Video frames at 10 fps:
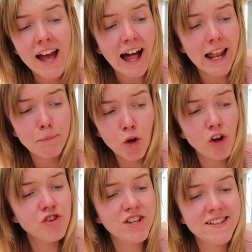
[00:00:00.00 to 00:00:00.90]
and I'm
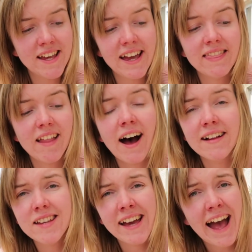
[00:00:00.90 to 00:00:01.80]
not just saying
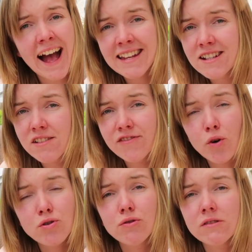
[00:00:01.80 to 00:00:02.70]
that it edits
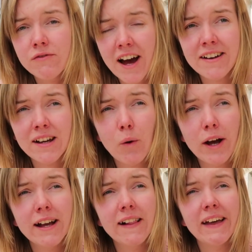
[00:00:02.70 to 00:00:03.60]
photos very
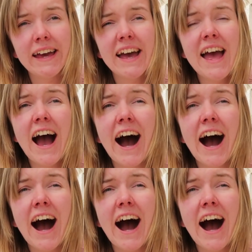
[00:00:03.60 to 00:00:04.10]
quickly